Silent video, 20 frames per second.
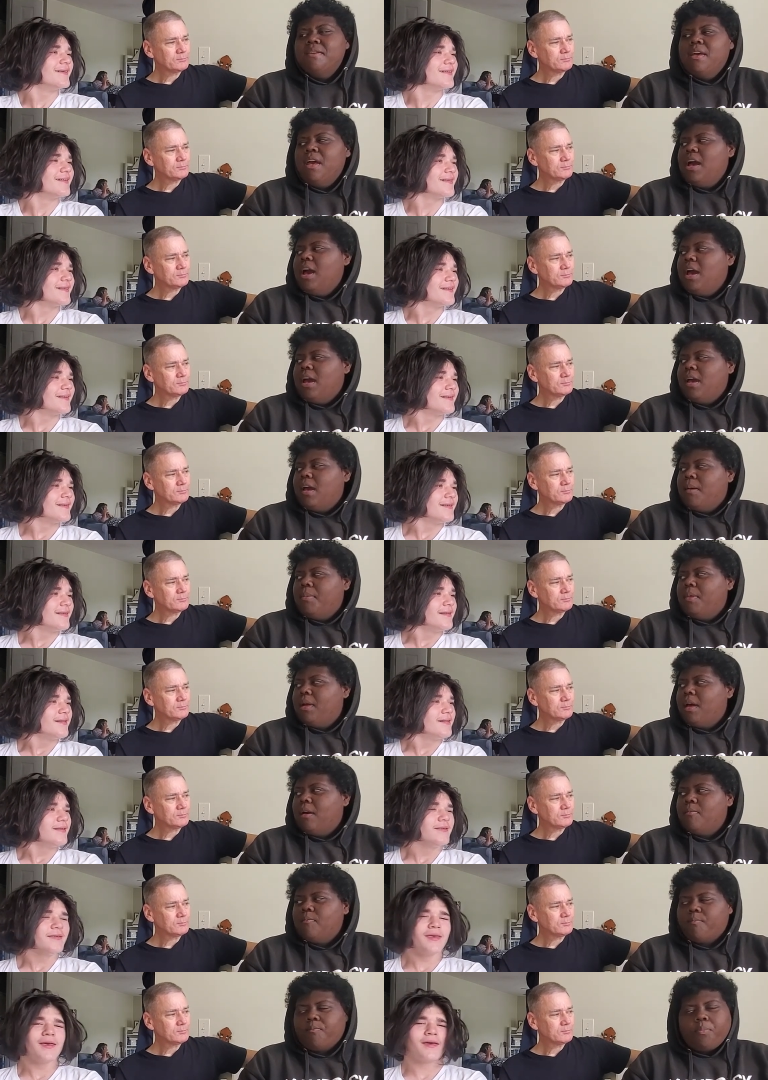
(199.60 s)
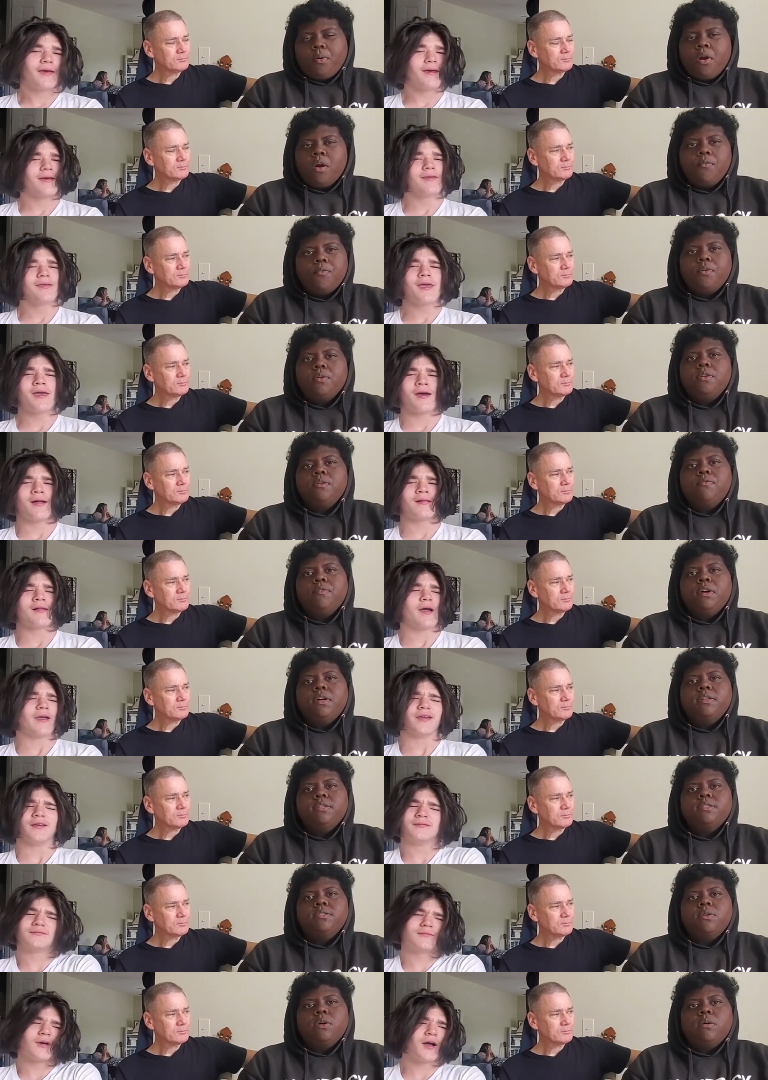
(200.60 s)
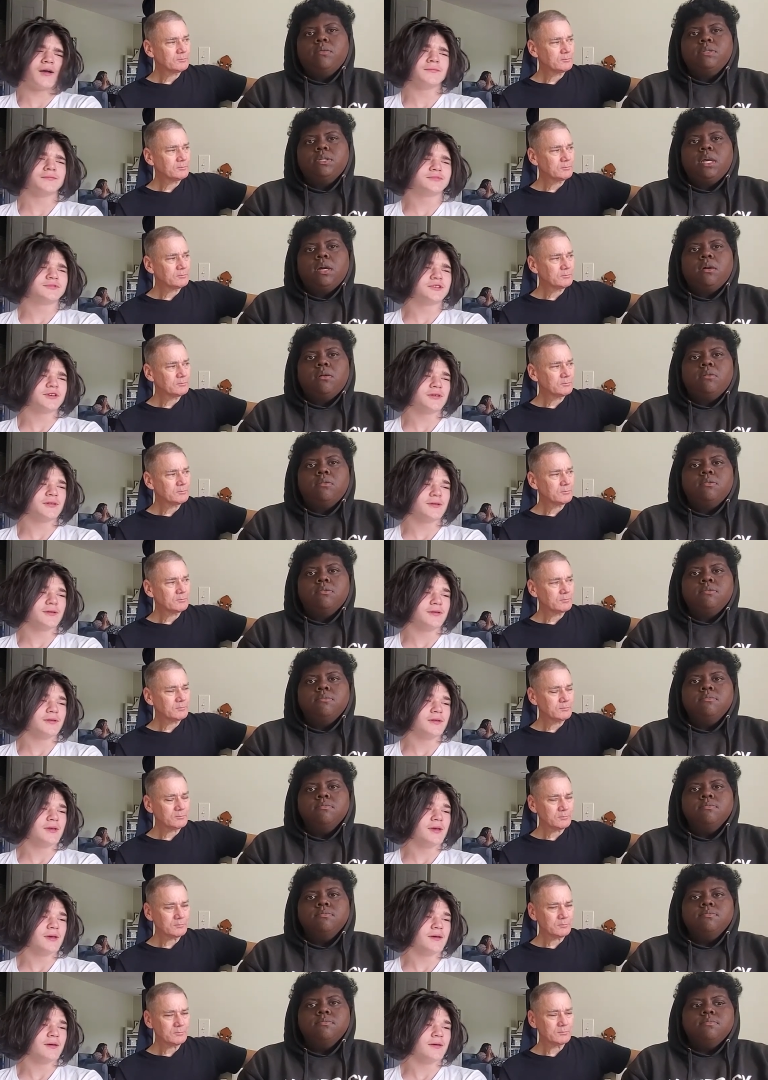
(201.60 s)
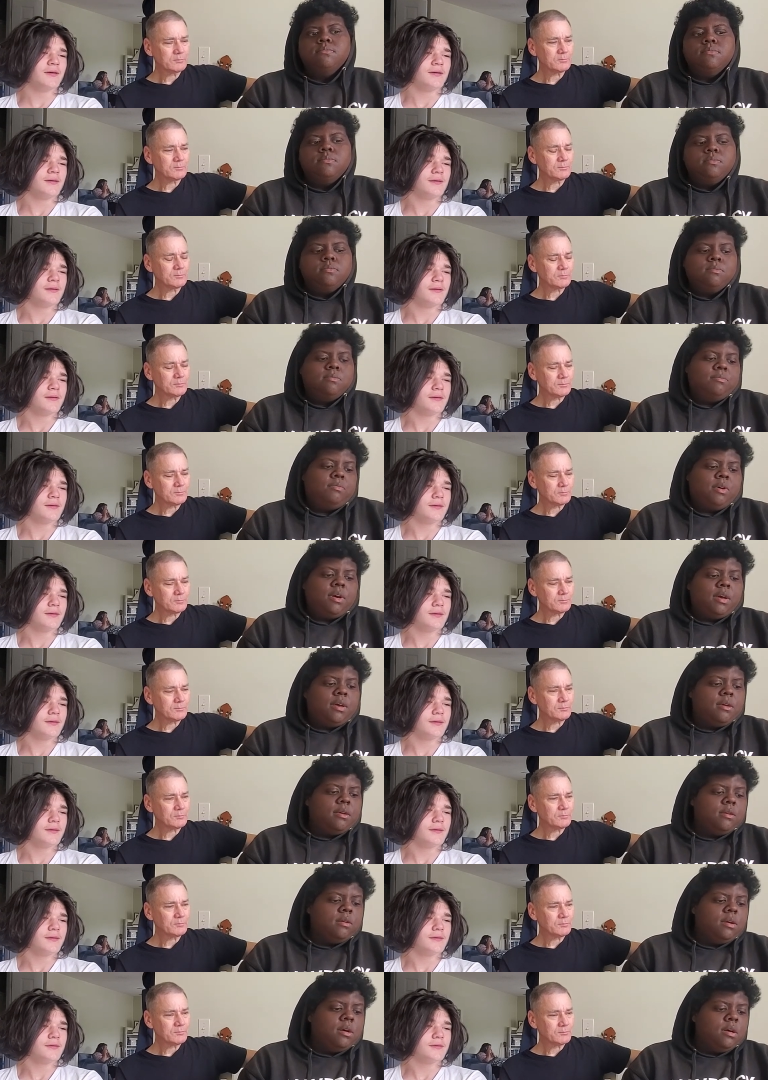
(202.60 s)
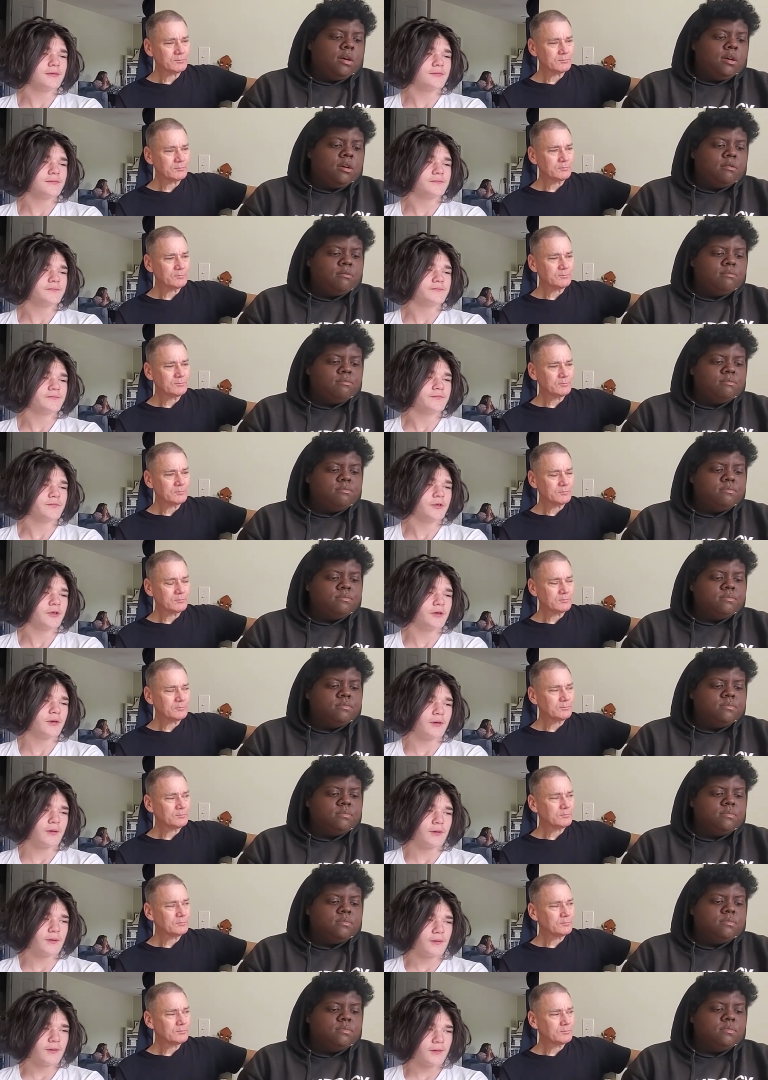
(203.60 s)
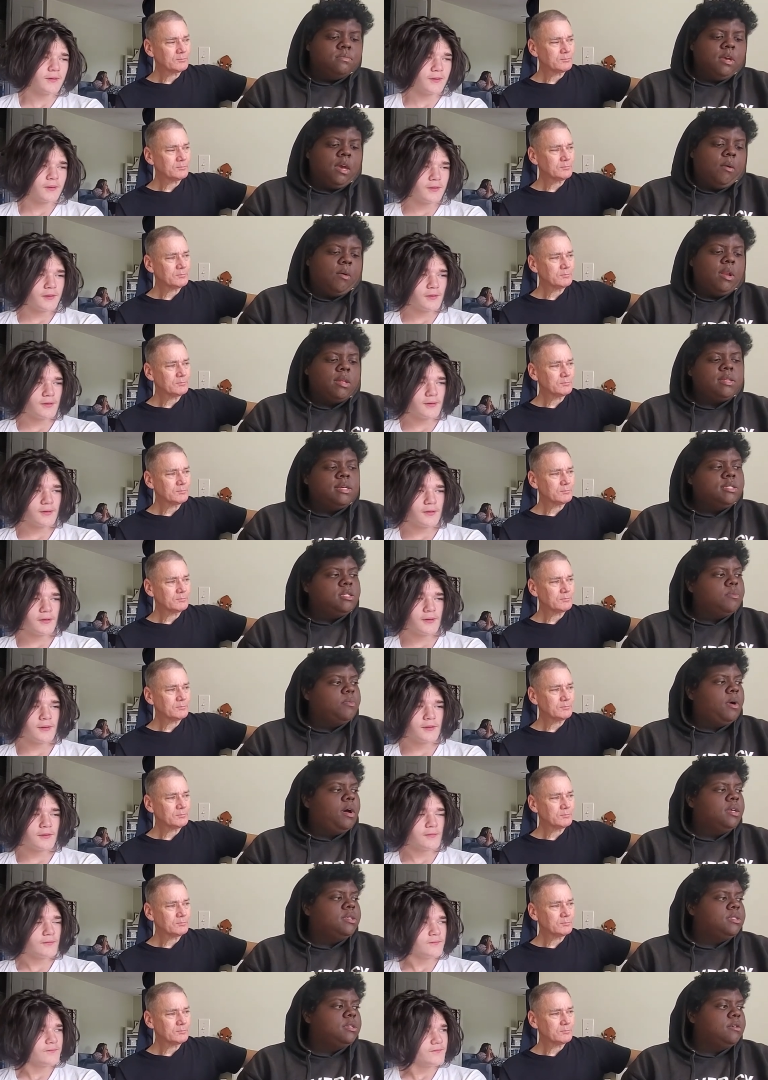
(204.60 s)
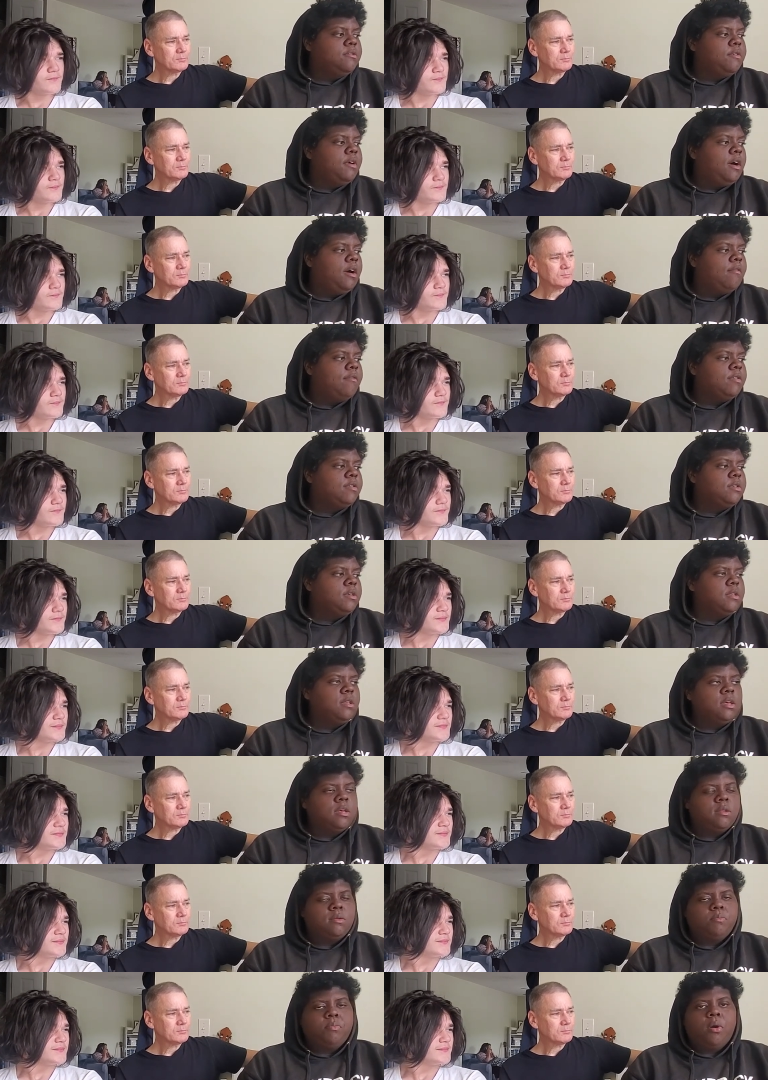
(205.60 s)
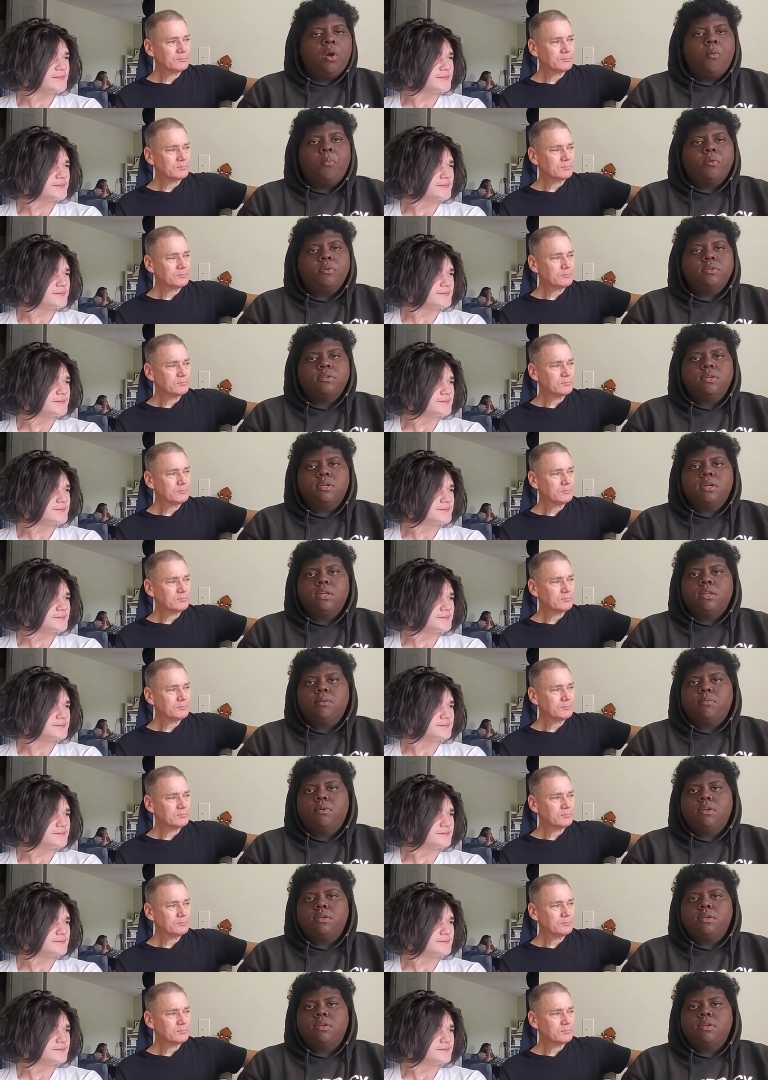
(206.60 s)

Speaker 1: I, I'm, I'm yeah, yeah, like so I'm chilling, yeah. But um, yeah, when I tested positive, I obviously didn't purposely get anybody